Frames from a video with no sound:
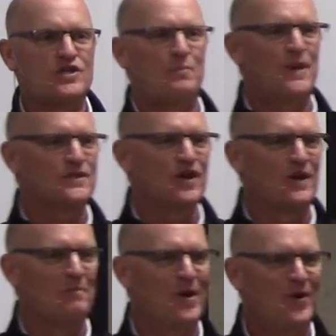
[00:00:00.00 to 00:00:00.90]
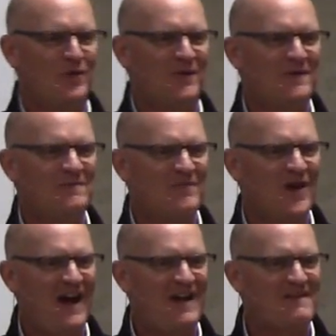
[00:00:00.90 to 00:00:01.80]
you pitch on the moon,
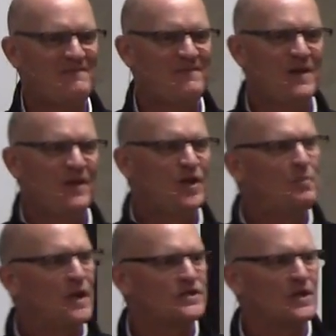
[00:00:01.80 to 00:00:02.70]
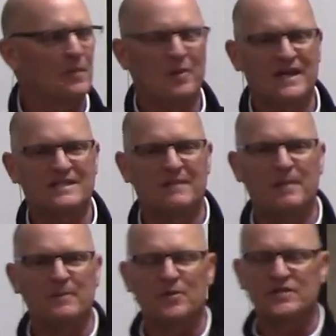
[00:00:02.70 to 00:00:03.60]
right? You pitch on the place that
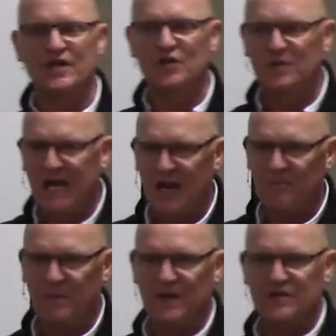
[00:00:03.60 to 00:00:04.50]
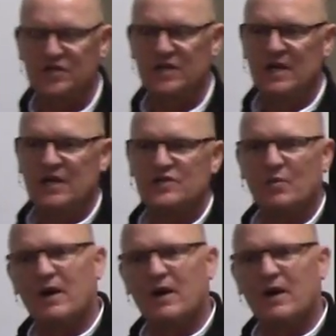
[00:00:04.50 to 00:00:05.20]
people say you can't pitch. So we